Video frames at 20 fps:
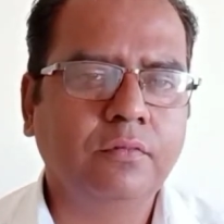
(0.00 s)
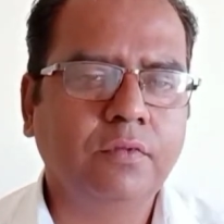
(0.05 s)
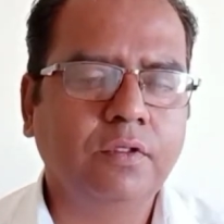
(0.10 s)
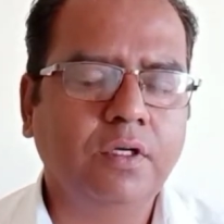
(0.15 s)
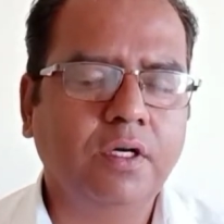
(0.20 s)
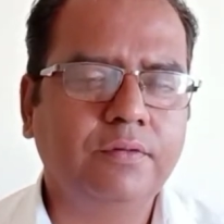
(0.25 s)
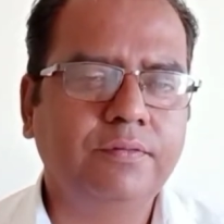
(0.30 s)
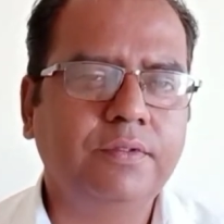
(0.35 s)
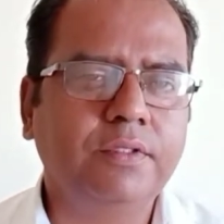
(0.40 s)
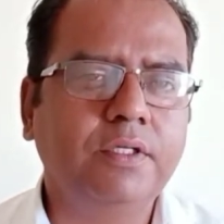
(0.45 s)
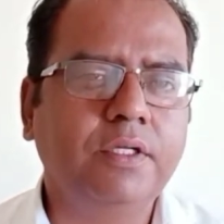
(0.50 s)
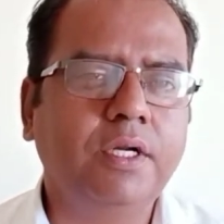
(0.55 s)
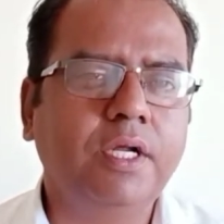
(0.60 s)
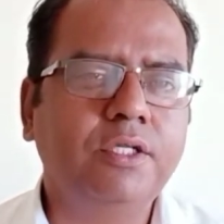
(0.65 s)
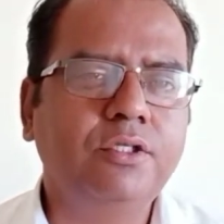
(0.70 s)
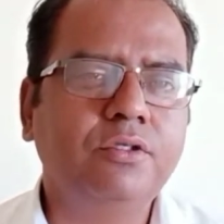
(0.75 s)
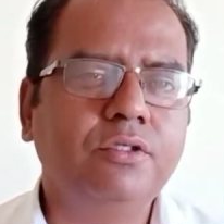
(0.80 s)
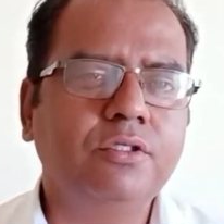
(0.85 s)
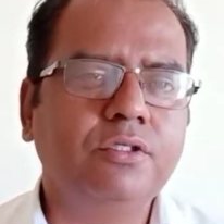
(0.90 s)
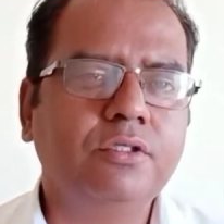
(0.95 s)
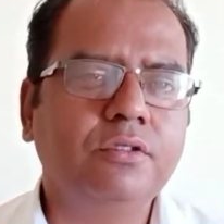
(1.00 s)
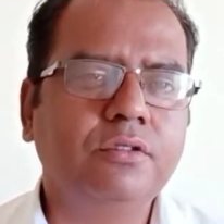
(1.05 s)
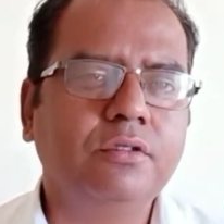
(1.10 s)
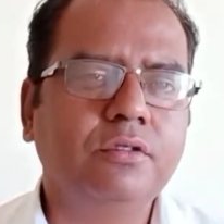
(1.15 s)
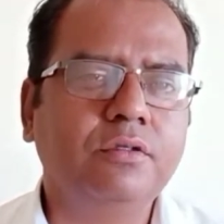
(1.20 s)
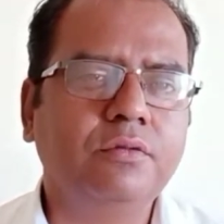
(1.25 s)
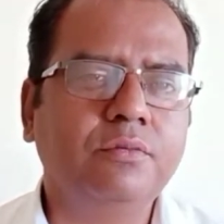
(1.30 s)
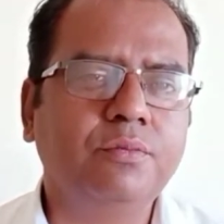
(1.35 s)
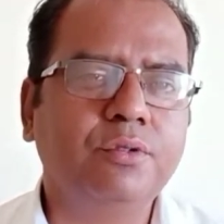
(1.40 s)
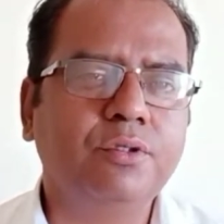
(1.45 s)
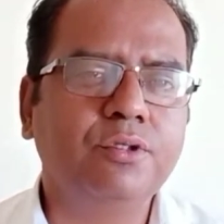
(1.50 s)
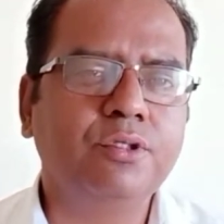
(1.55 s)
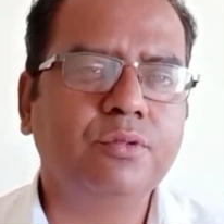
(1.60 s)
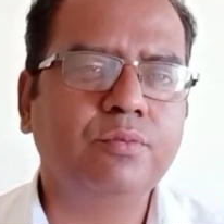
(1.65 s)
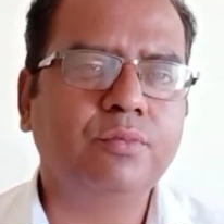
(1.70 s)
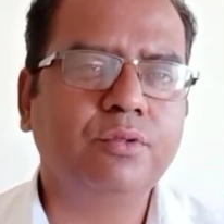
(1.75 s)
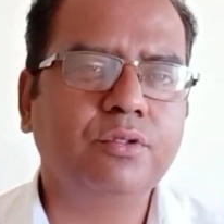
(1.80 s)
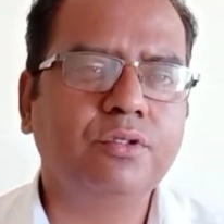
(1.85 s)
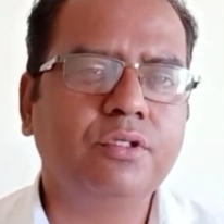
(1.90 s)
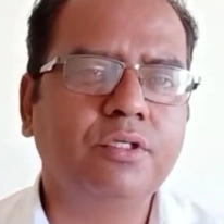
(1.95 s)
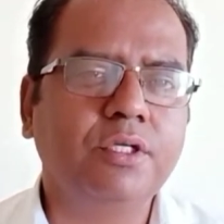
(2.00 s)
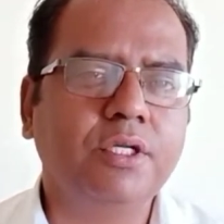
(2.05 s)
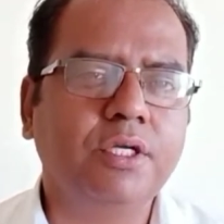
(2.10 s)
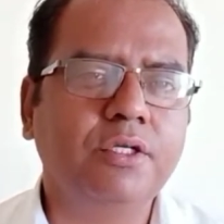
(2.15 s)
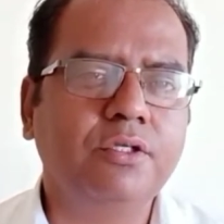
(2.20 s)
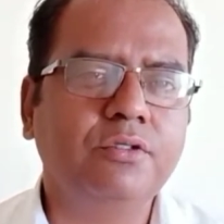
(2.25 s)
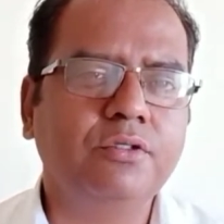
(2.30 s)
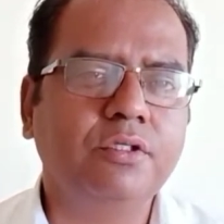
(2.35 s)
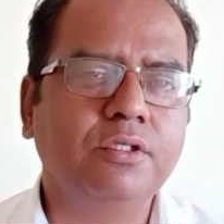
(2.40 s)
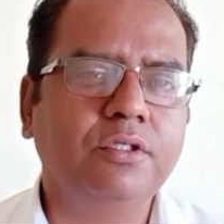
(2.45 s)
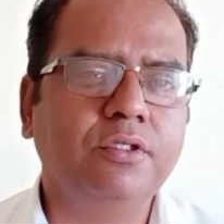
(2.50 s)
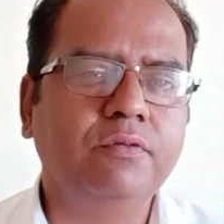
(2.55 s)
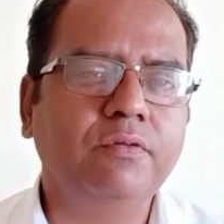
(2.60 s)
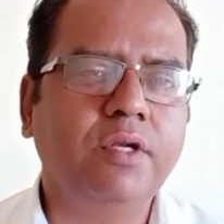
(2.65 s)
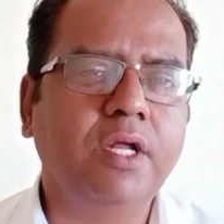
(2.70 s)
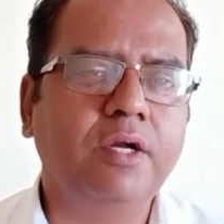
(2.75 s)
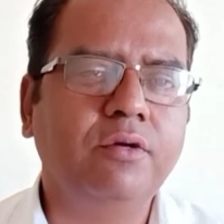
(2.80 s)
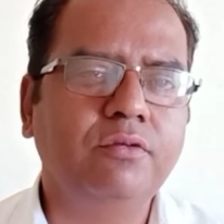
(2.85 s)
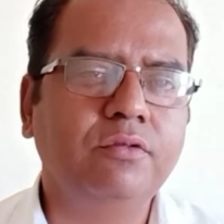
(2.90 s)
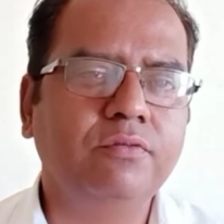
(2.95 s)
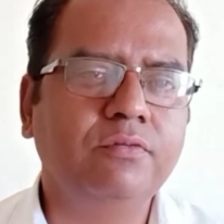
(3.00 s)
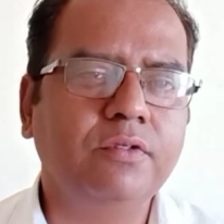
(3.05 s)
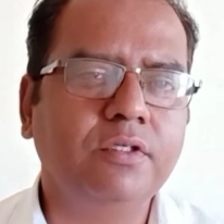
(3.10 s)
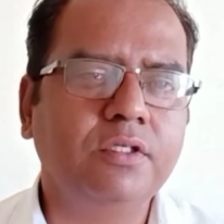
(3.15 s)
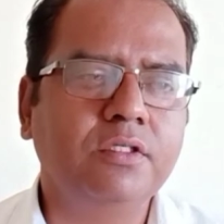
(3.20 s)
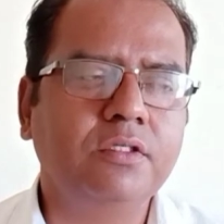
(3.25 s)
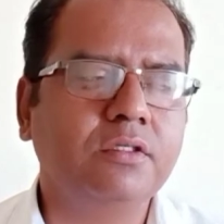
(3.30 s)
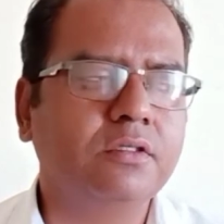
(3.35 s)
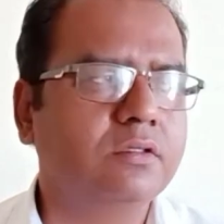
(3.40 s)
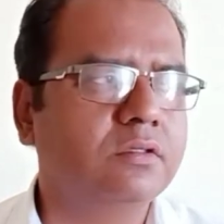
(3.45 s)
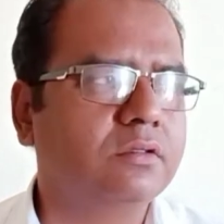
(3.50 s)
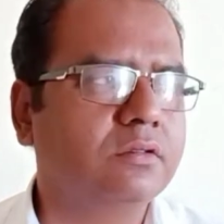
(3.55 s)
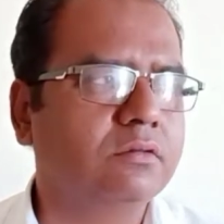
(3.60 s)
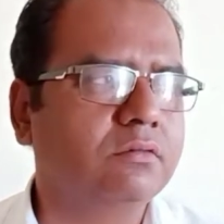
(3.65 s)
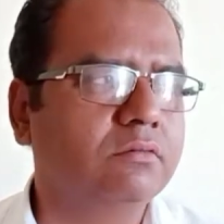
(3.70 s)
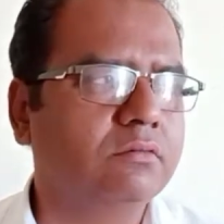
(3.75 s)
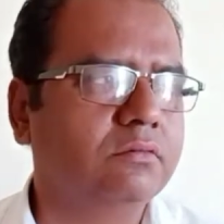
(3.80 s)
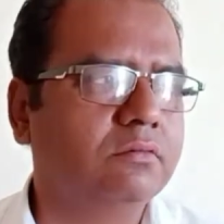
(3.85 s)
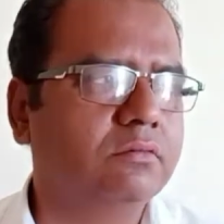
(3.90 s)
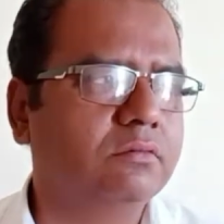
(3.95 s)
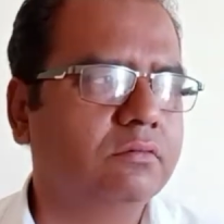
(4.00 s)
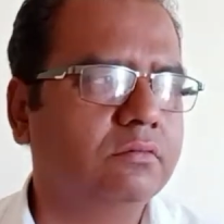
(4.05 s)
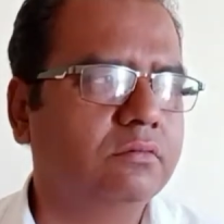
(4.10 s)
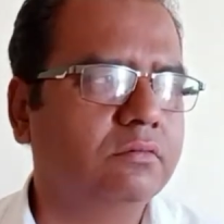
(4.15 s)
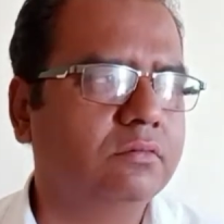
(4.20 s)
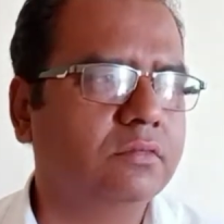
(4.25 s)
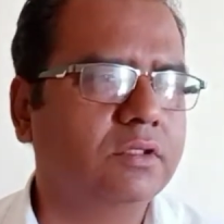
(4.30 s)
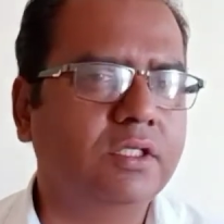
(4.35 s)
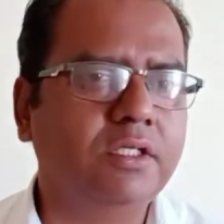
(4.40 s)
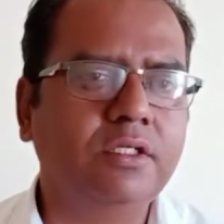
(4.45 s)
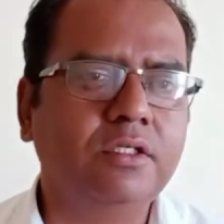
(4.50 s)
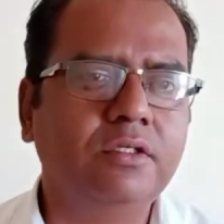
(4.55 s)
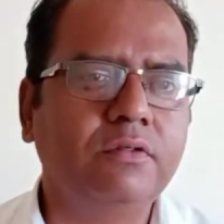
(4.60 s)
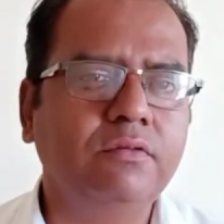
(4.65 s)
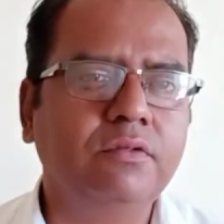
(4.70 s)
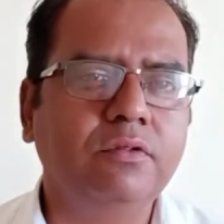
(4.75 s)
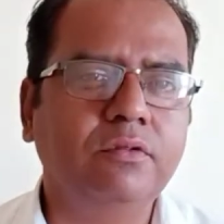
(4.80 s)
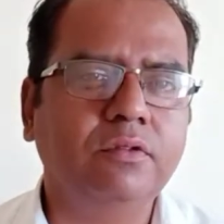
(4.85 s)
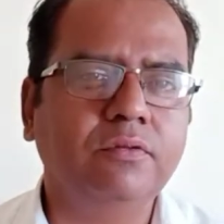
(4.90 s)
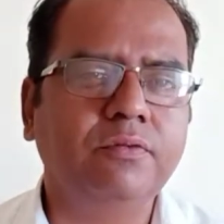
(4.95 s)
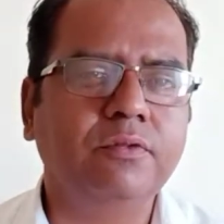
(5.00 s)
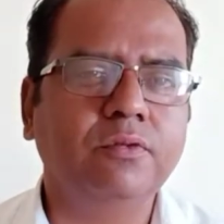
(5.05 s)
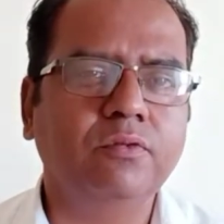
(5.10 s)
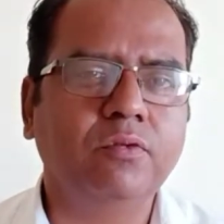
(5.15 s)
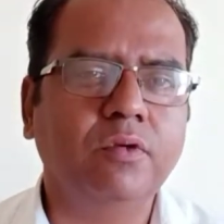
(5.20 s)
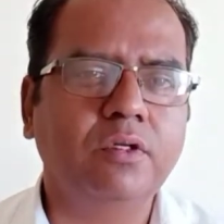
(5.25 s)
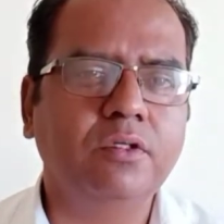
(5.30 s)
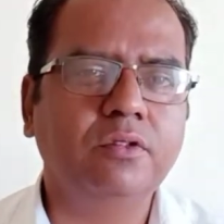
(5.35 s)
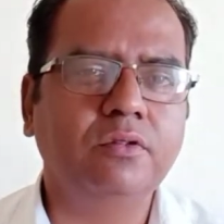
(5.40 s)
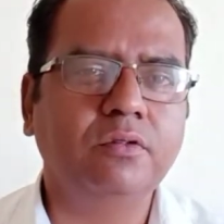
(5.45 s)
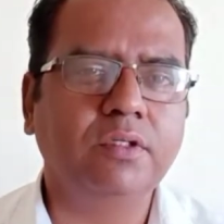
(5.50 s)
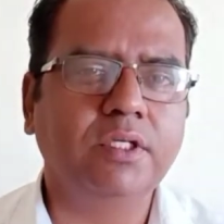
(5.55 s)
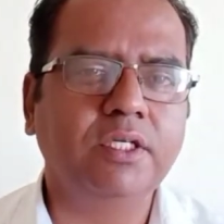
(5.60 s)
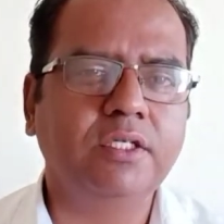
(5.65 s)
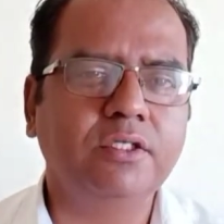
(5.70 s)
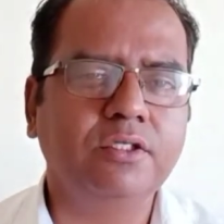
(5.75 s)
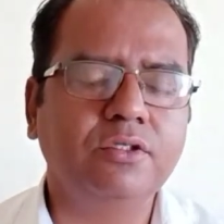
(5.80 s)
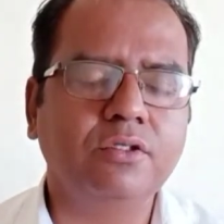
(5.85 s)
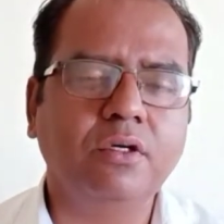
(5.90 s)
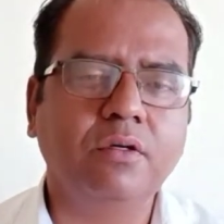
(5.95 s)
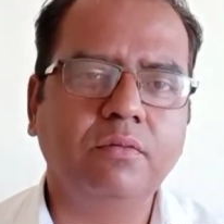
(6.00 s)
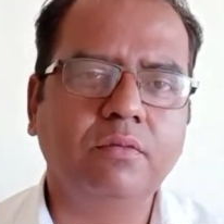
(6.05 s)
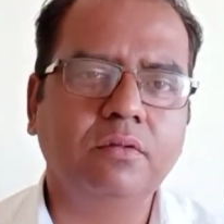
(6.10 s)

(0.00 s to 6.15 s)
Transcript: After graduation or post-graduation, you will have to face the interview if you want to get a job.